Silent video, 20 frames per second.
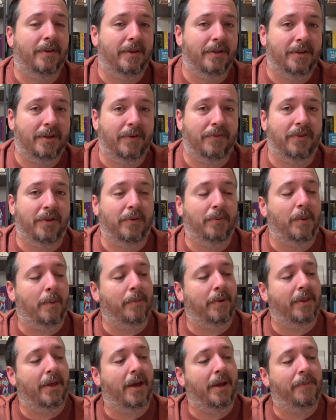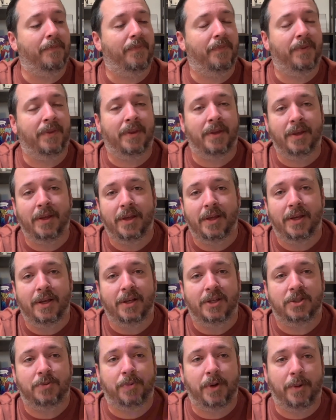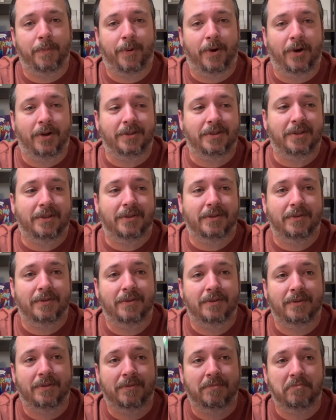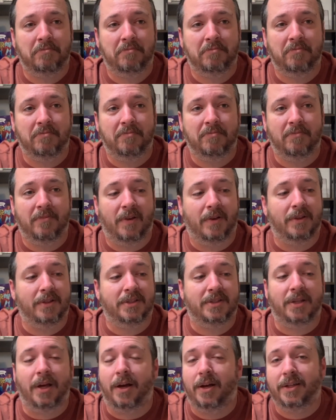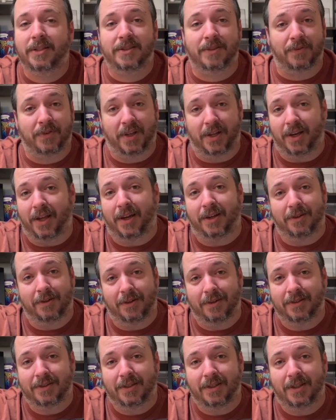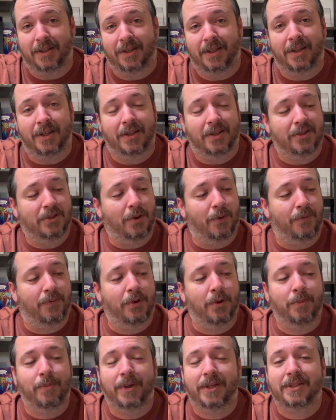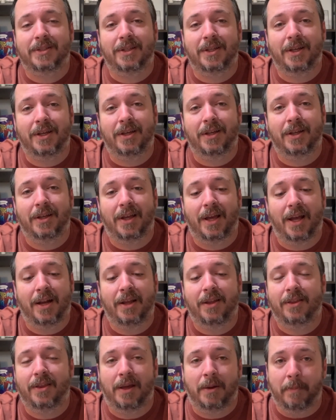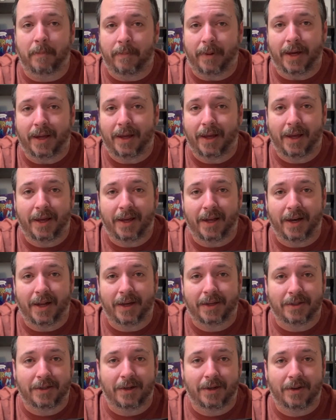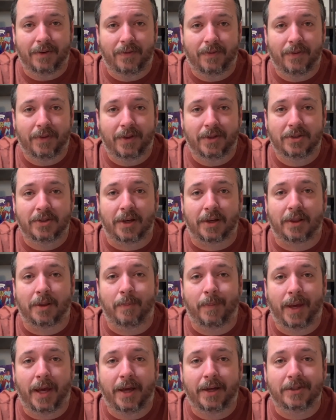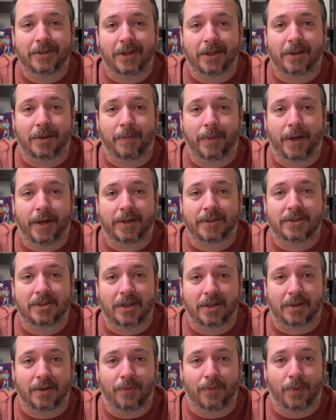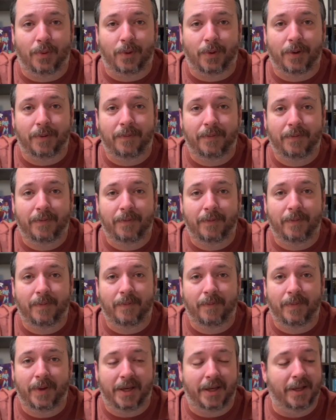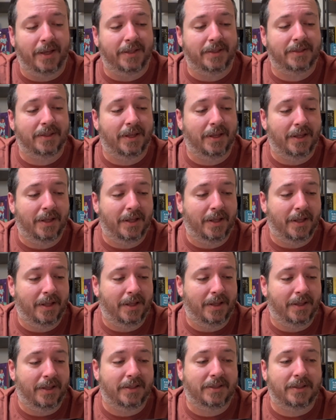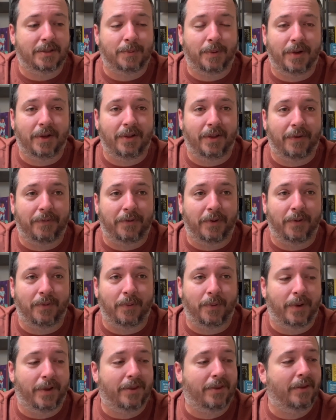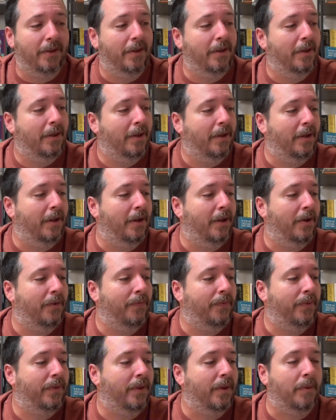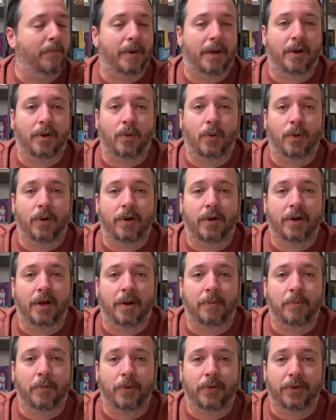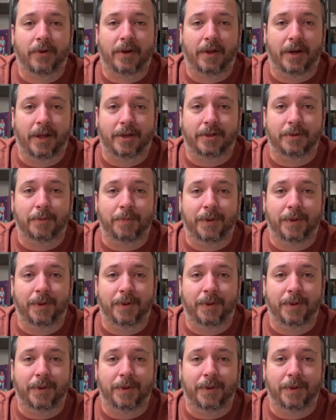Definitely remember that. Spare parts, tons of connectors. So if you're missing anything but a connector, check the bag, check the box, check the floor. Because this is what you're left over with. About a quarter cup worth of connector